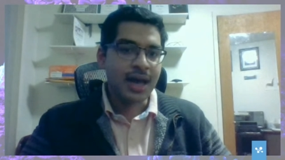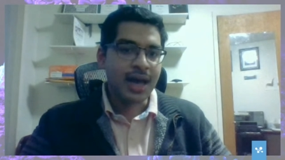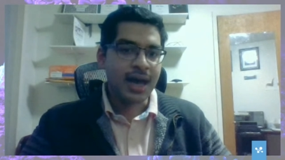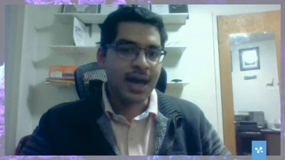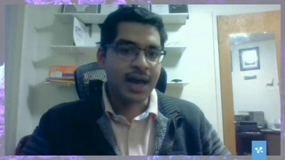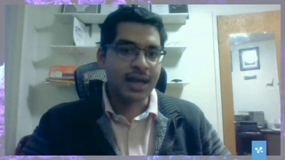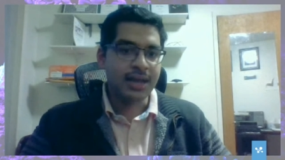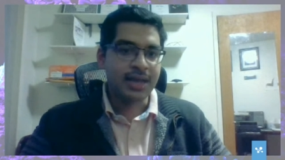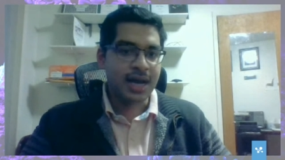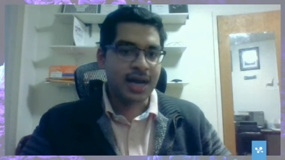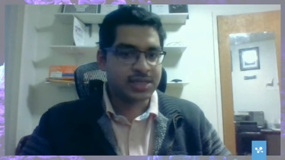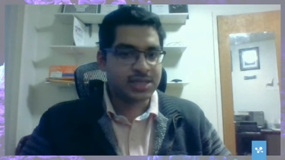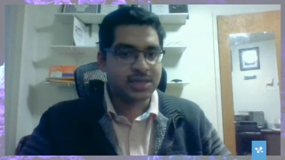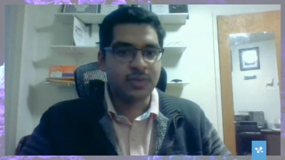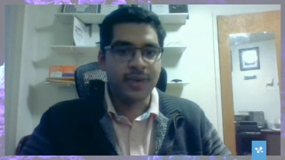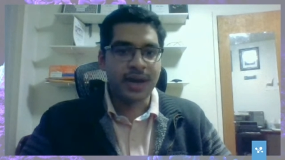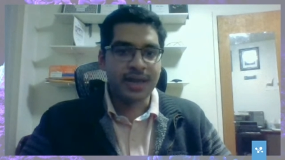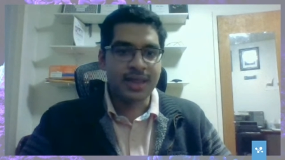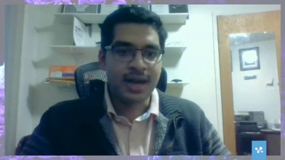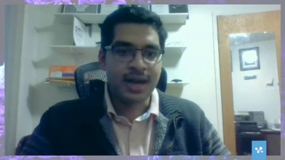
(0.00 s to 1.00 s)
And that's
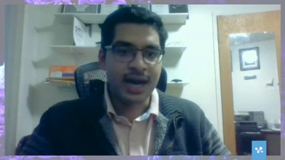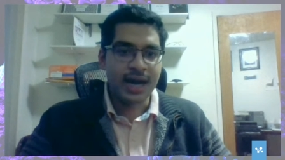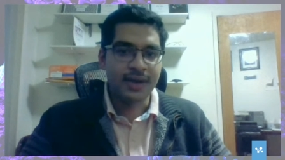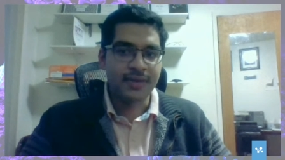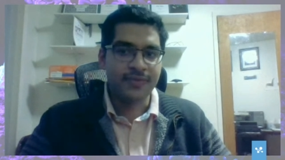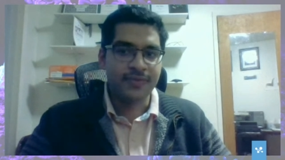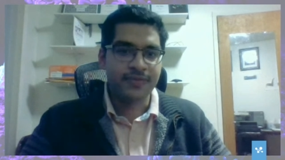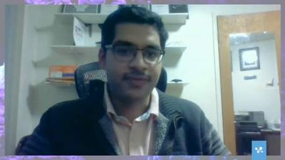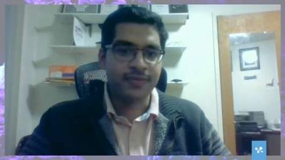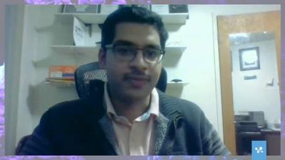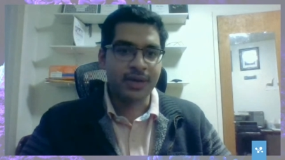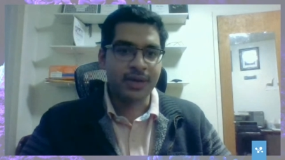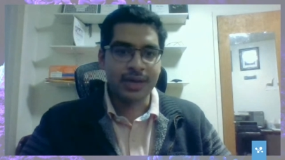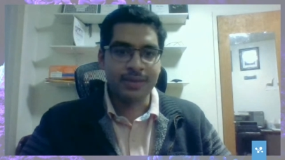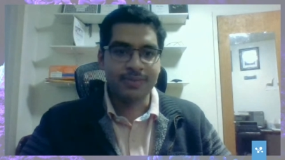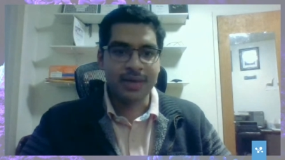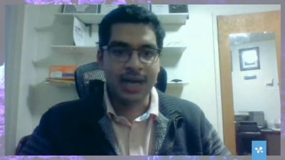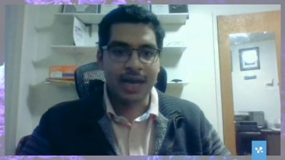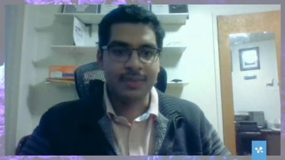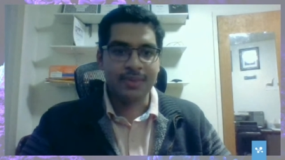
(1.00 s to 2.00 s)
the way that I've
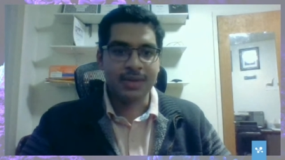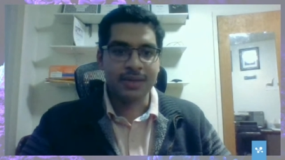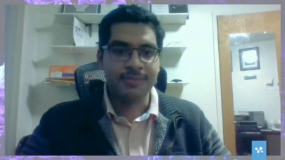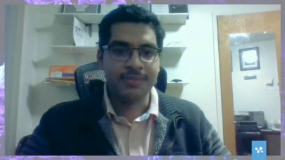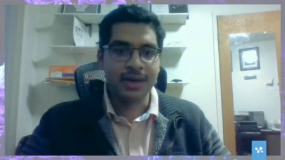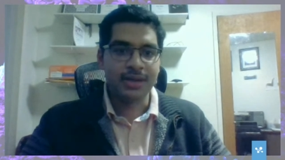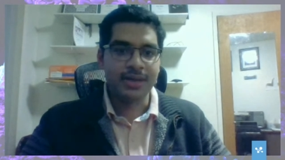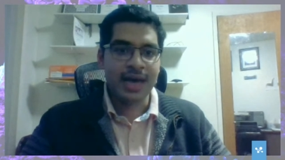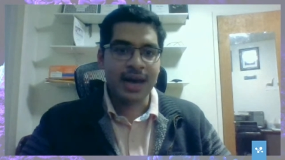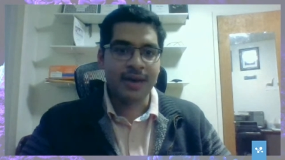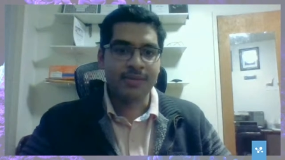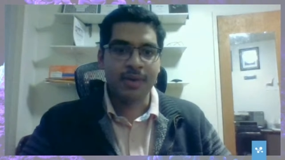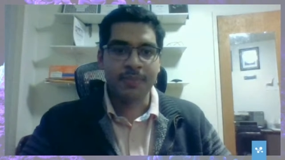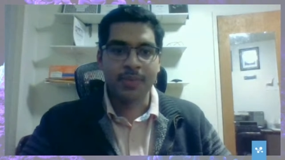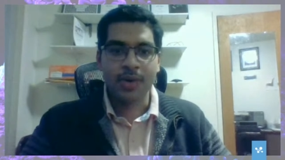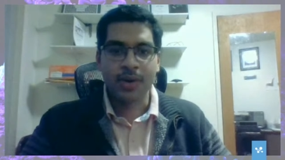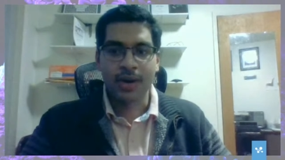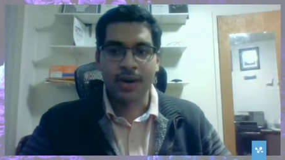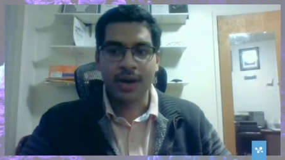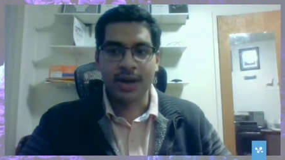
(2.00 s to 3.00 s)
really been able to build that
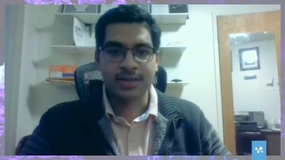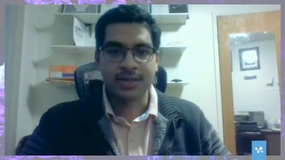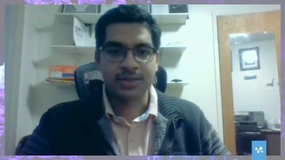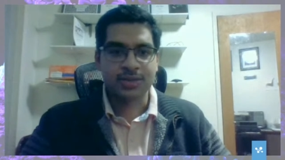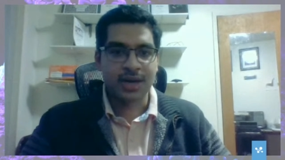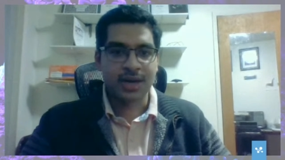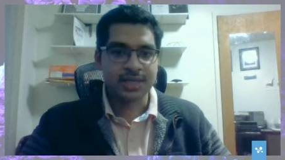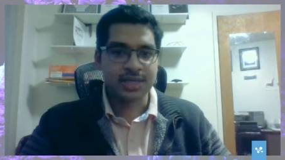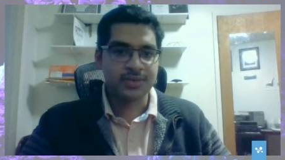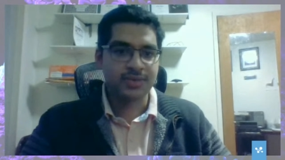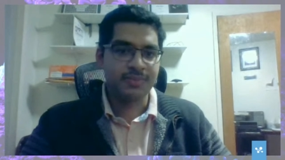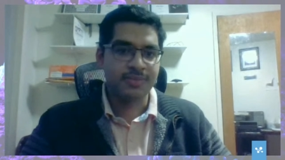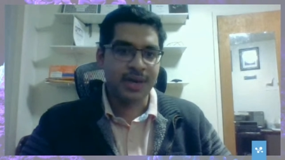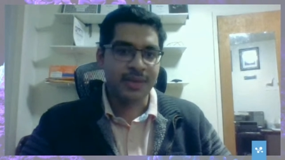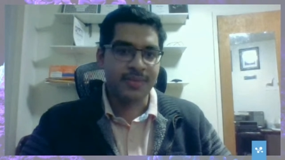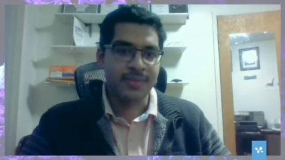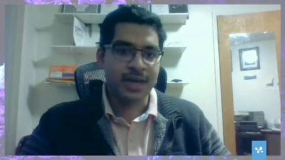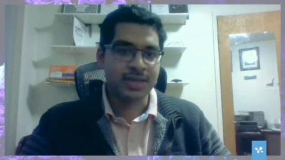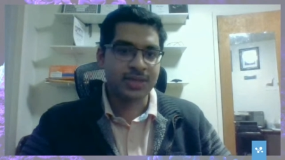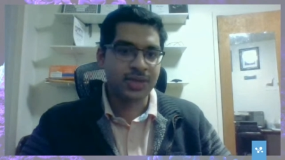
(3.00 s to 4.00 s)
rapport and trust with
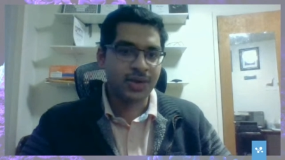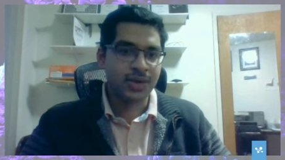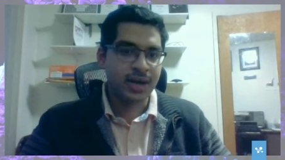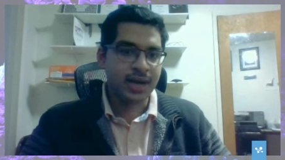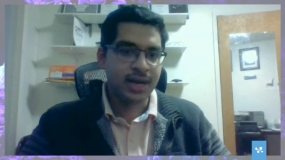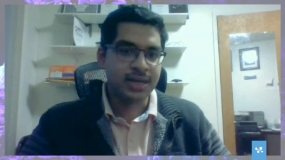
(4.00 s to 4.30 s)
my mentor.